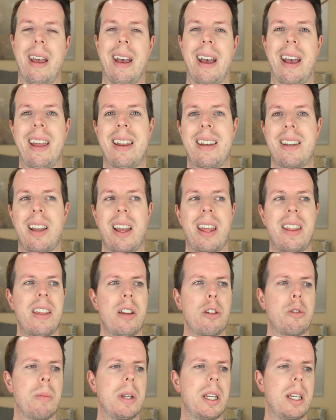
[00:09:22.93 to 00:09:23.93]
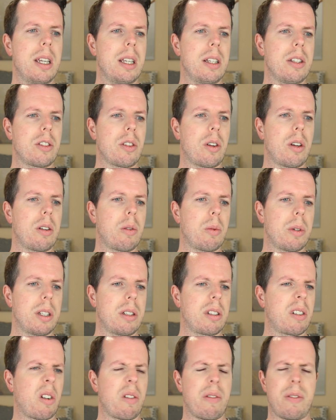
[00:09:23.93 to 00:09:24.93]
And at those meetings, I
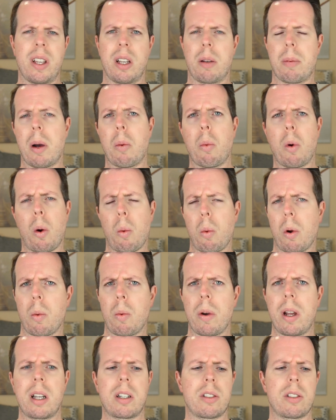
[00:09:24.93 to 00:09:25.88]
always kind of think about what I want to wear,